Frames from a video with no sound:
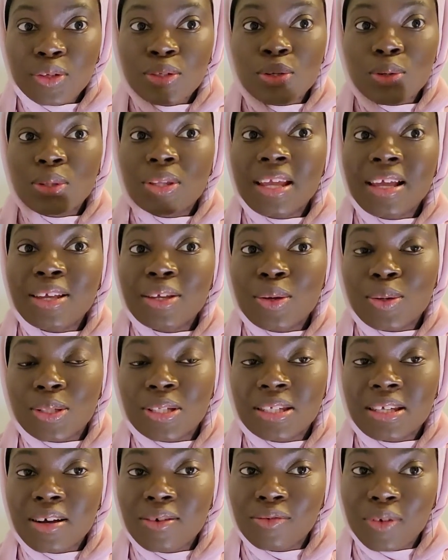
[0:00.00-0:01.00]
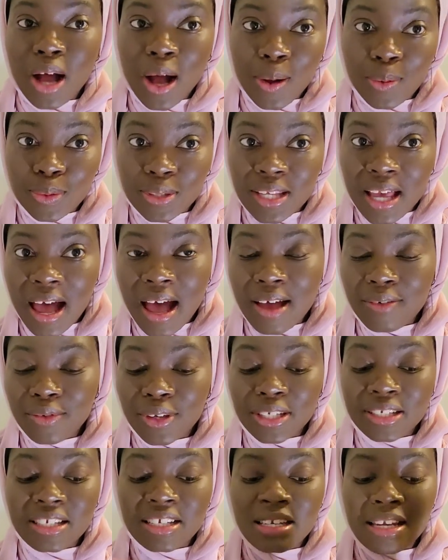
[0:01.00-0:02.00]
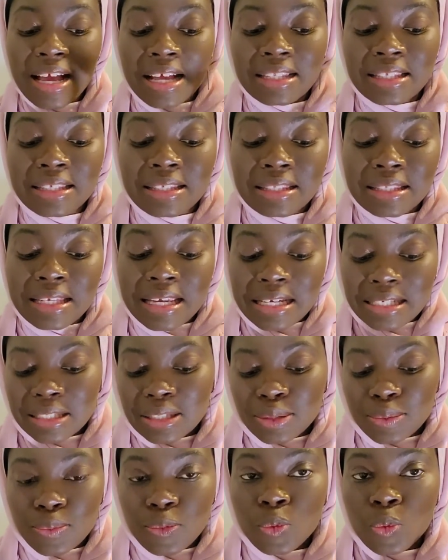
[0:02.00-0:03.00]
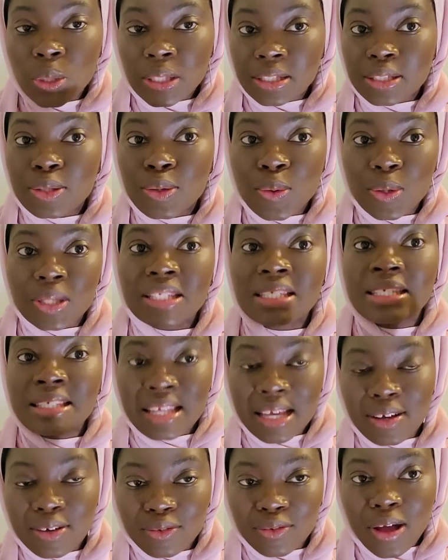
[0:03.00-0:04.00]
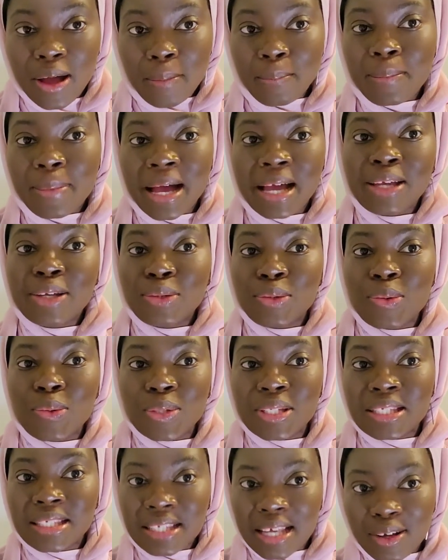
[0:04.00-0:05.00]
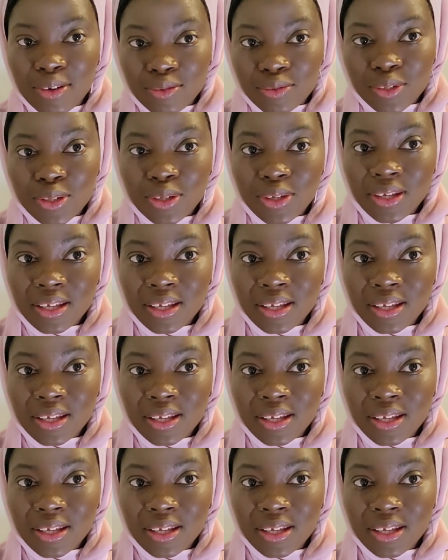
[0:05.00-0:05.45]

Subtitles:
So take yourself out. Have a dinner date with yourself and by yourself.